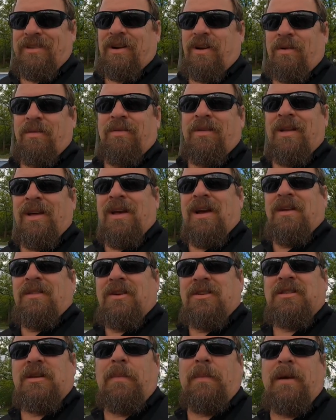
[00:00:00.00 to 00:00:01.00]
you know,
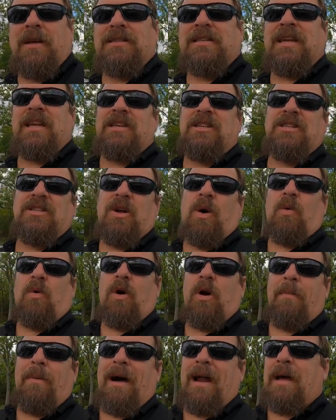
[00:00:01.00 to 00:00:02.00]
there's some people that say just don't
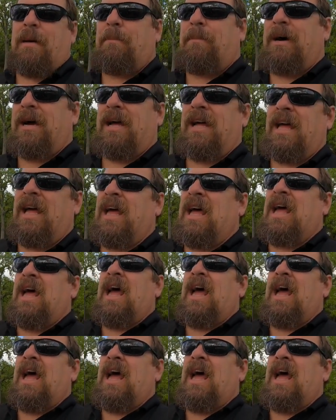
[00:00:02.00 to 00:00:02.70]
worry about it, but